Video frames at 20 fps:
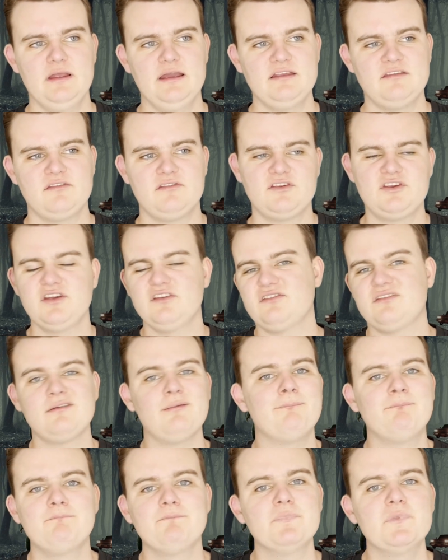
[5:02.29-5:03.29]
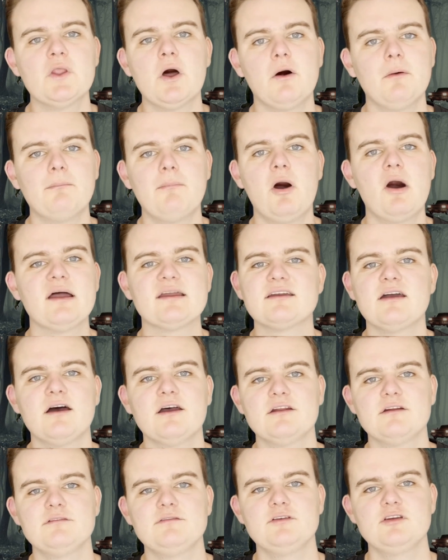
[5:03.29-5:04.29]
It's just not my
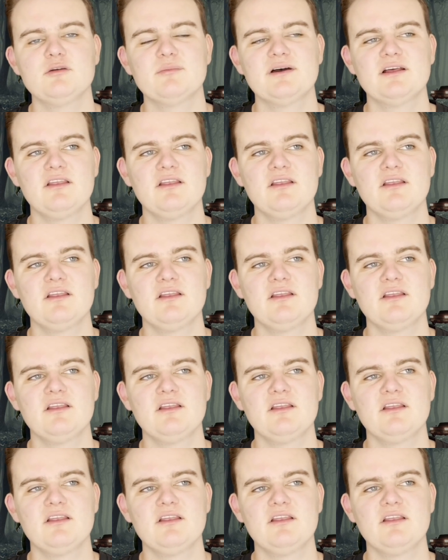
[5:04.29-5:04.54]
kind of humor.